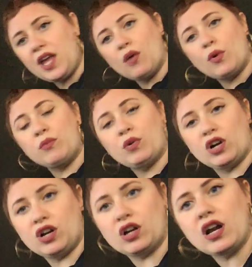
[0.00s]
when
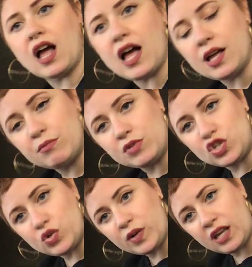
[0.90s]
we're
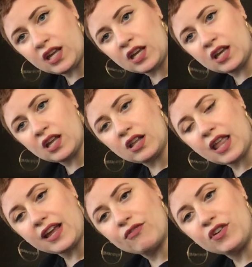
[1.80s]
doing,
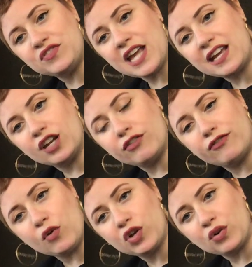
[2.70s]
like if we've taken a
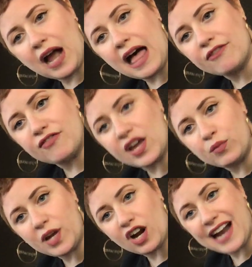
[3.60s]
photograph
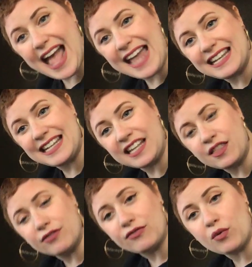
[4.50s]
and we are editing
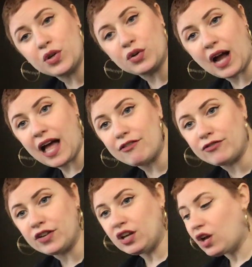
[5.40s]
the
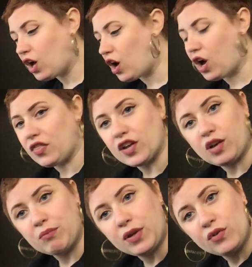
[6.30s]
photograph on the
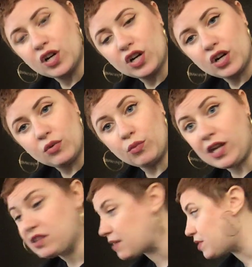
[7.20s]
computer,
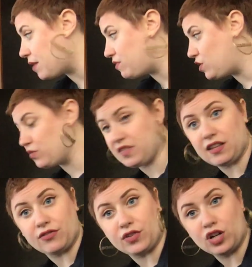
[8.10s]
we sometimes use
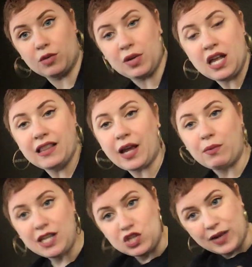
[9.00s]
this verb. Like
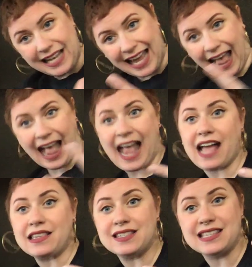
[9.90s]
we need to
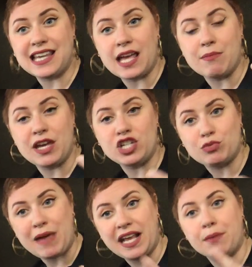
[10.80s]
enhance the image,
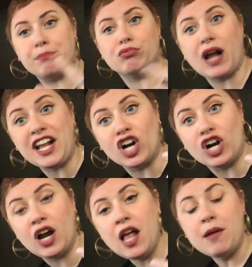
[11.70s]
make it
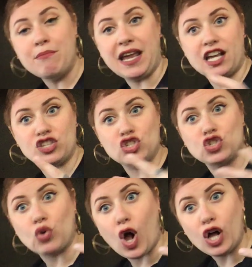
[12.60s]
brighter, make it
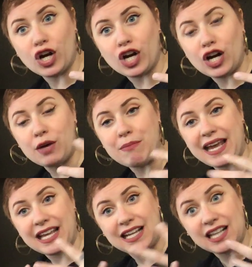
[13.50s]
stronger,
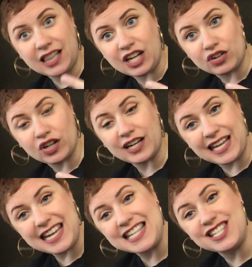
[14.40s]
make it clearer and
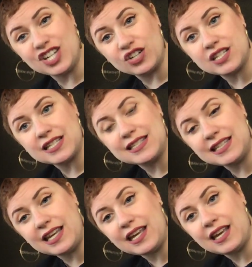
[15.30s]
easier to
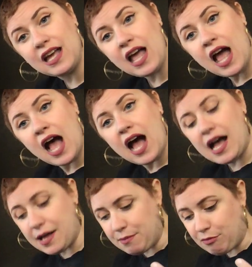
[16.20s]
see.
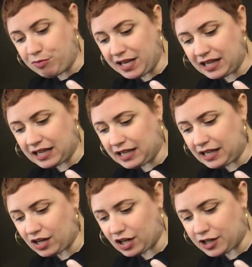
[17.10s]
But
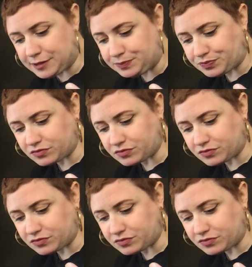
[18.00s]
here